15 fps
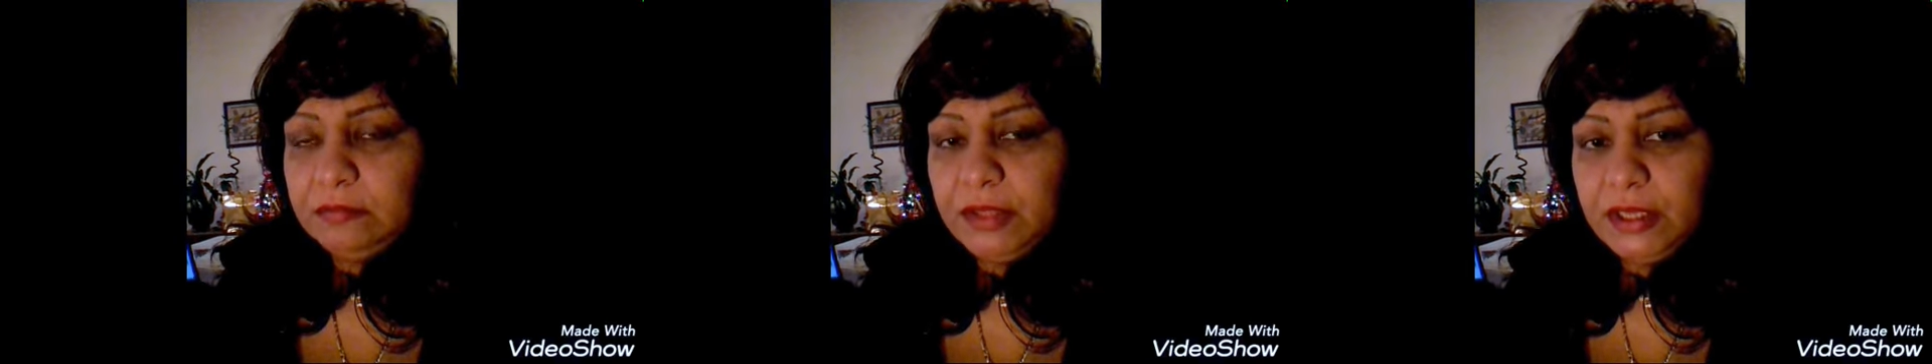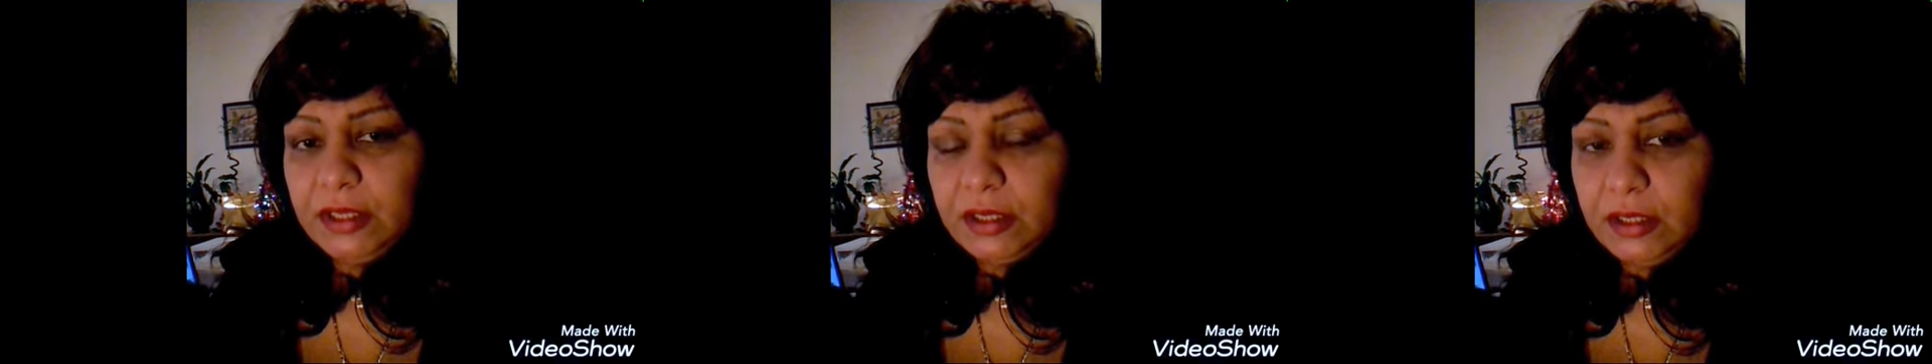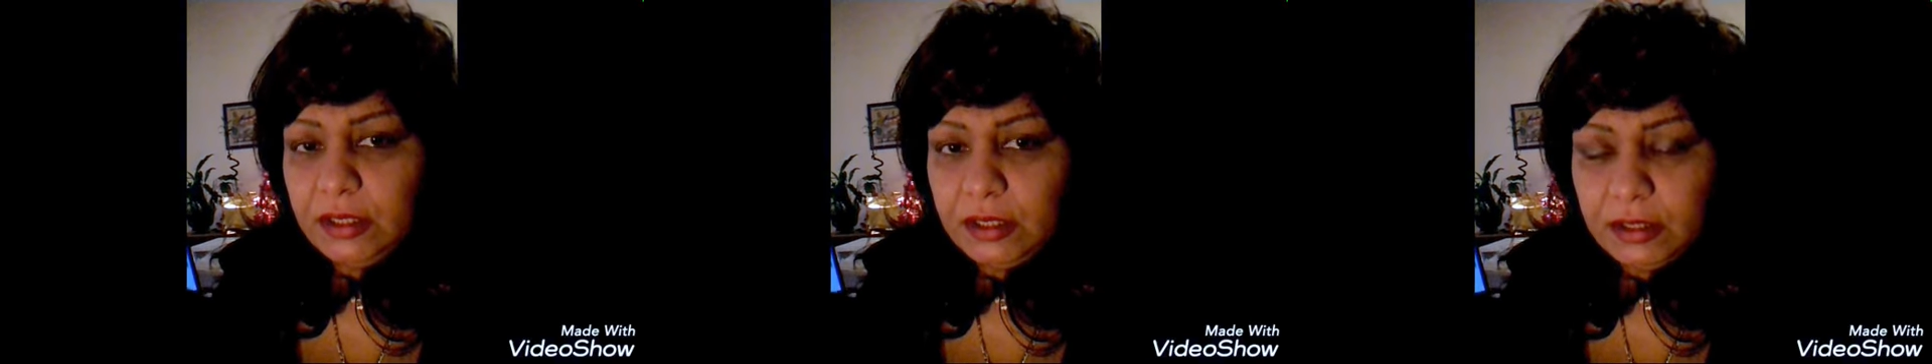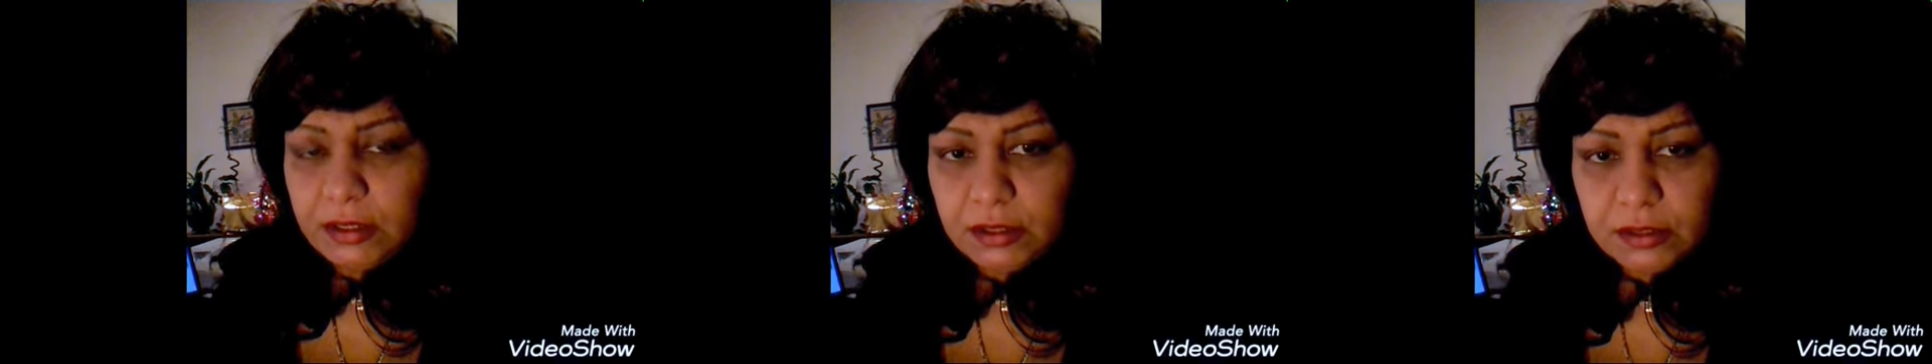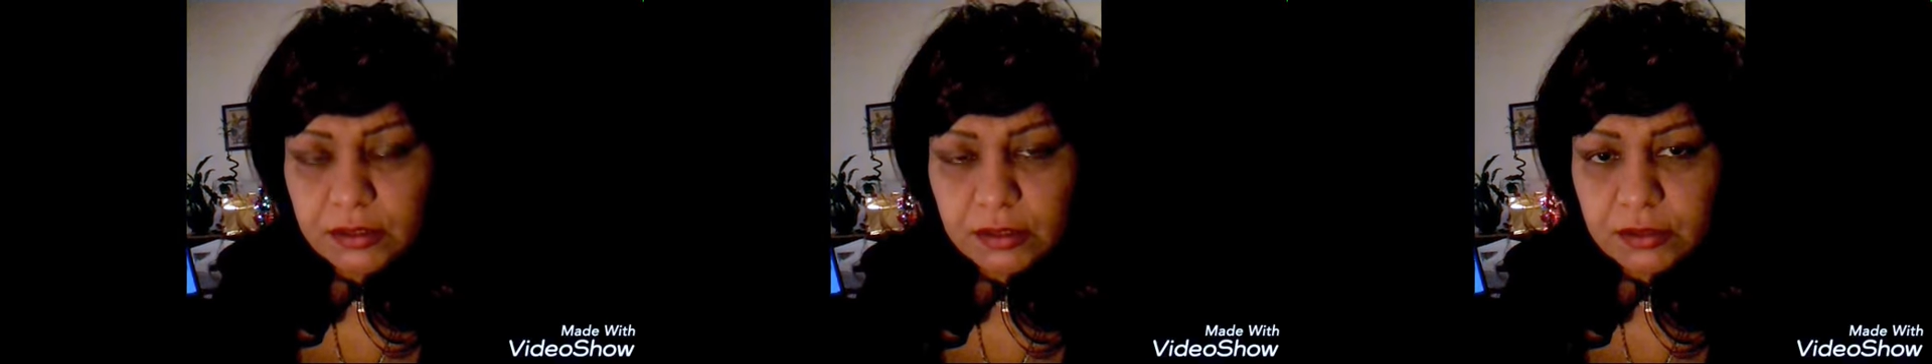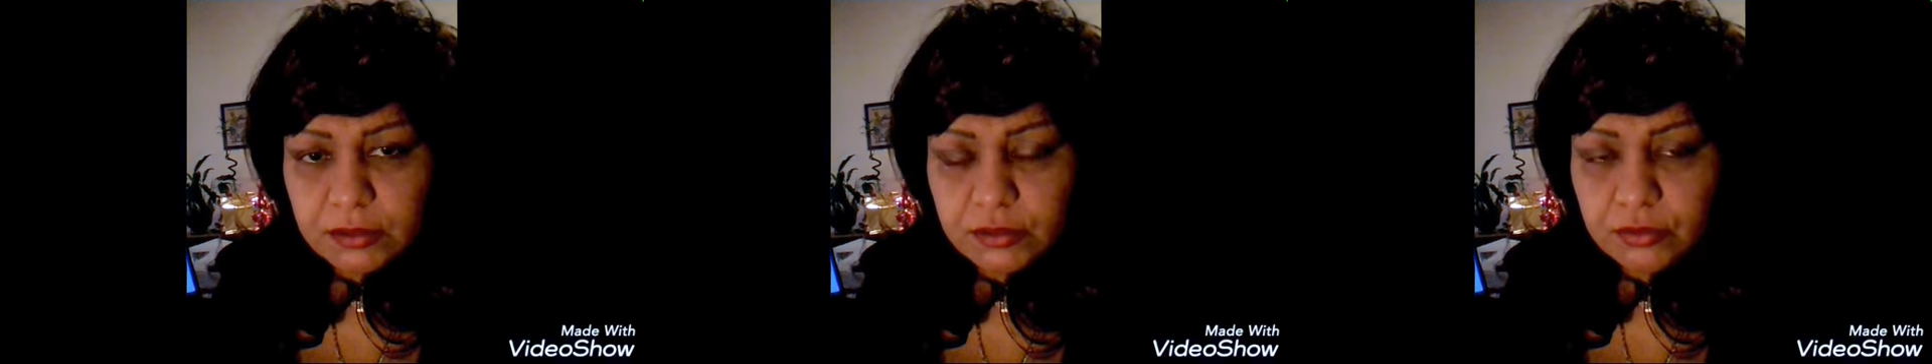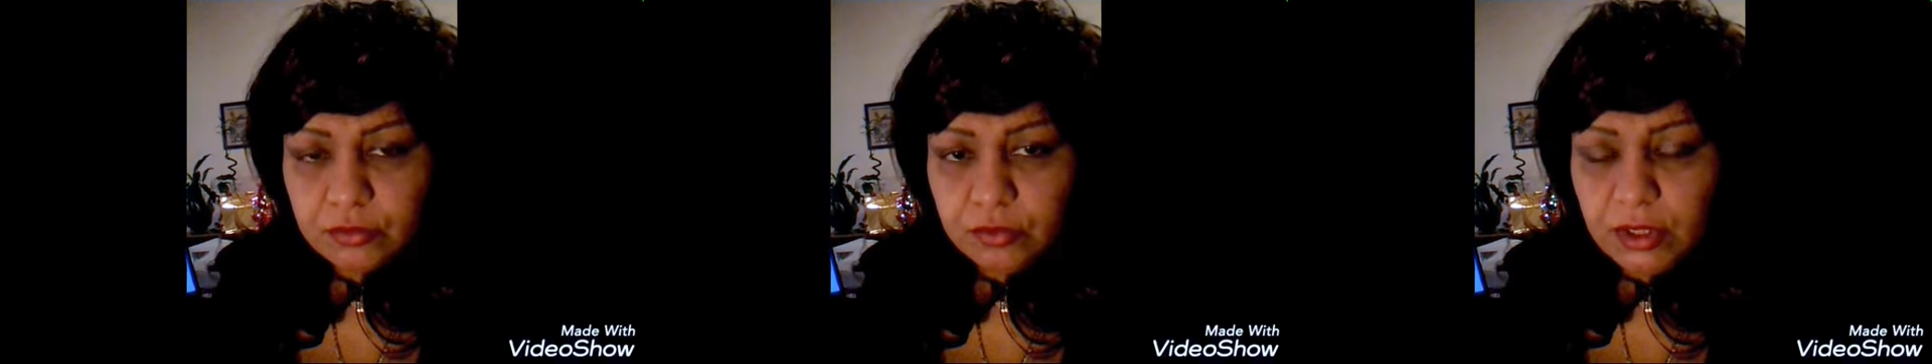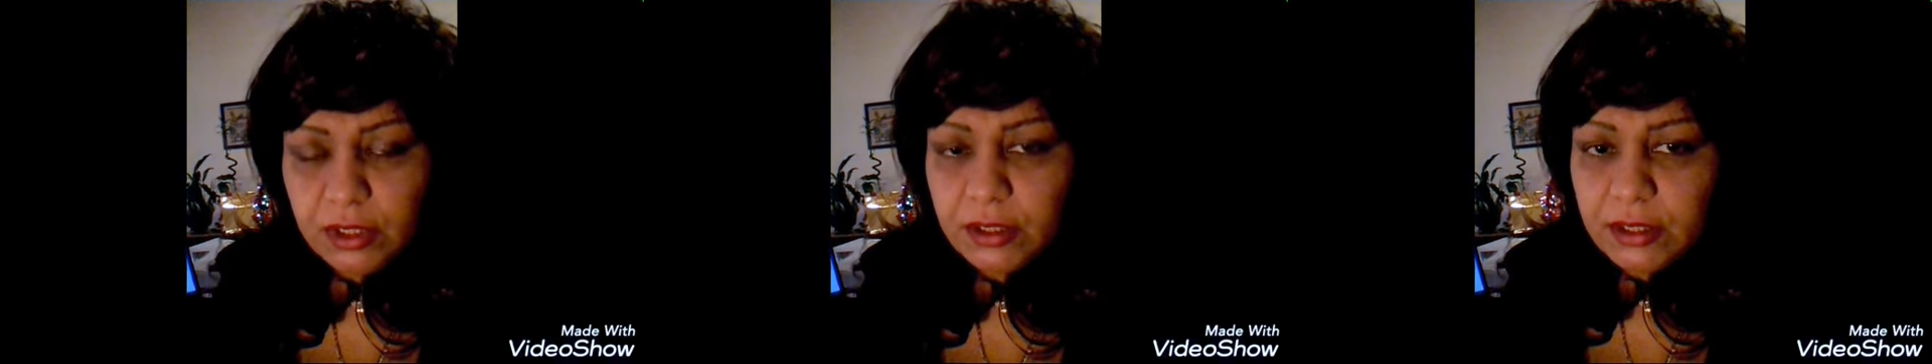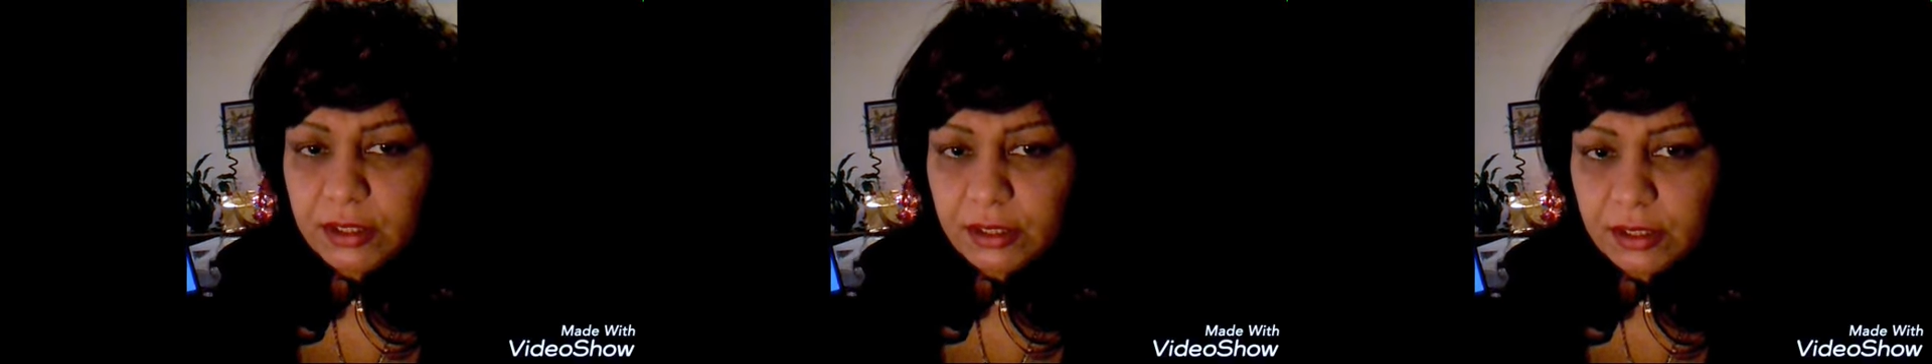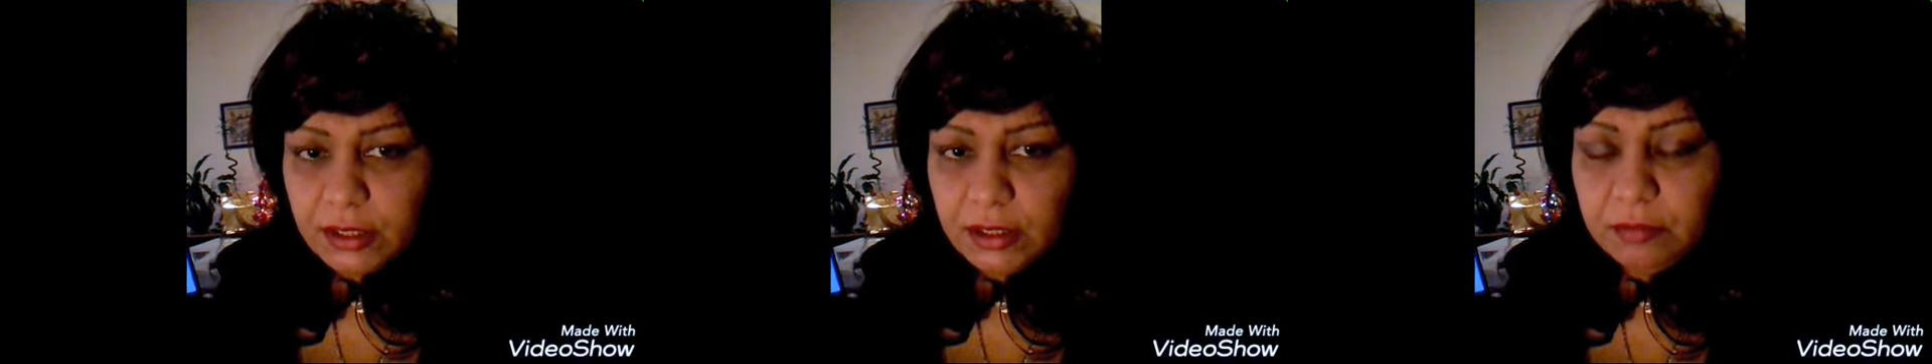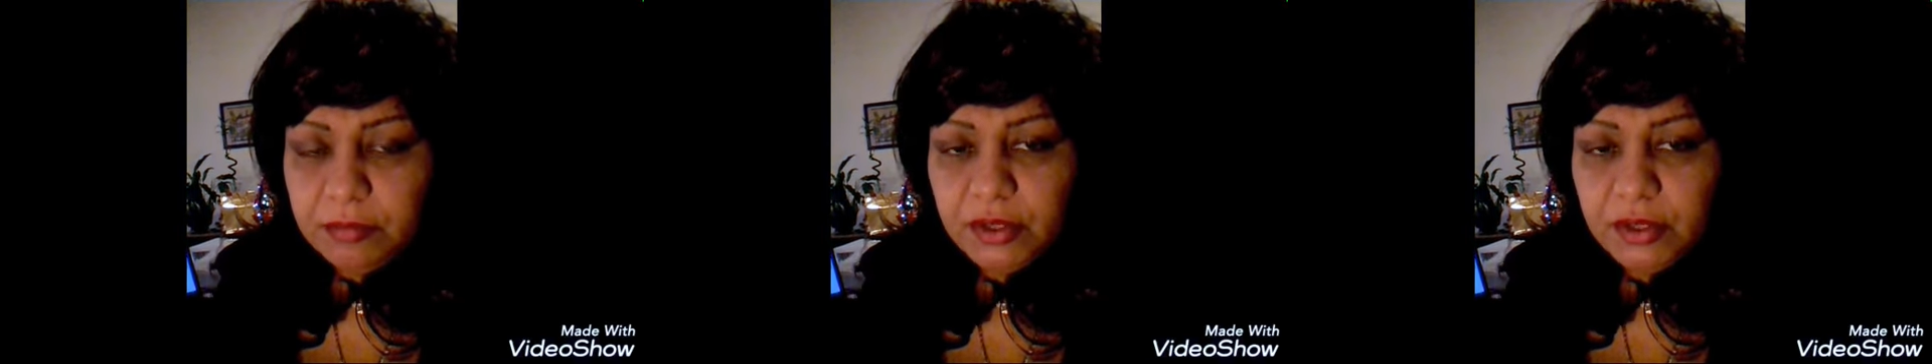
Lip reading: make a sooner again,